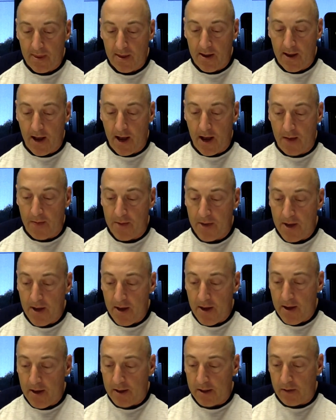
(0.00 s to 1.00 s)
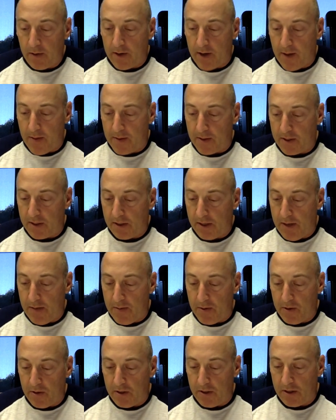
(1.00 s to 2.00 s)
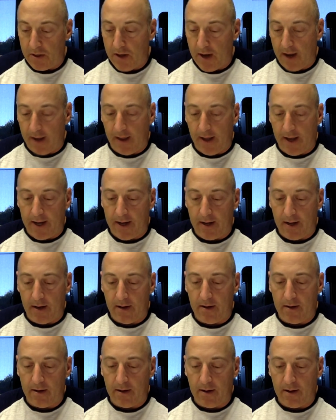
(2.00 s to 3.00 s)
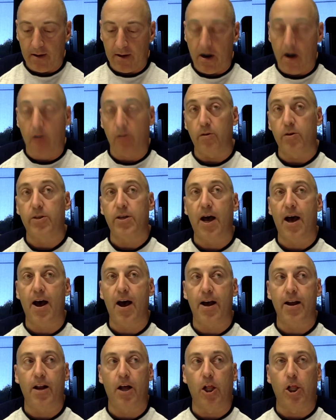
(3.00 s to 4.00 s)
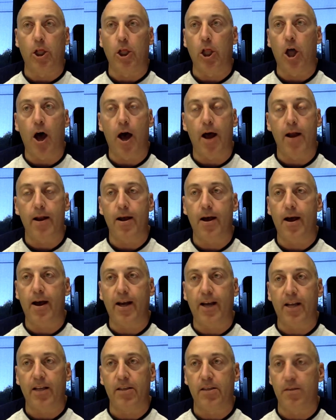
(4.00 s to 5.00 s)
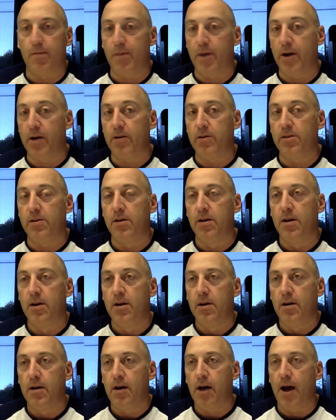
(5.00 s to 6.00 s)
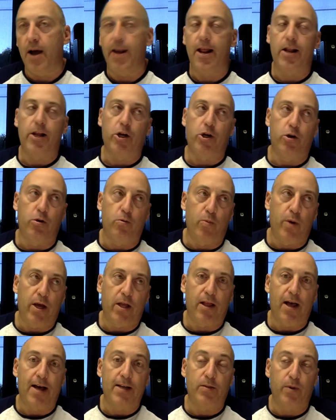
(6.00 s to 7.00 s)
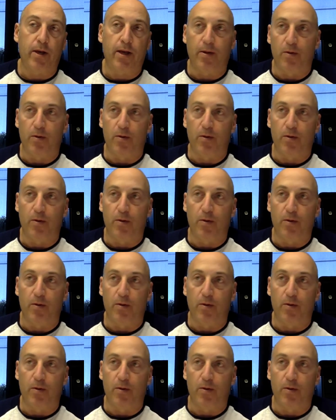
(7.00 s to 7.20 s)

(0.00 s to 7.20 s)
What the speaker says: So a couple sleepers. I like Carlos Hyde a lot against the Bears. Hyde had a good week last week.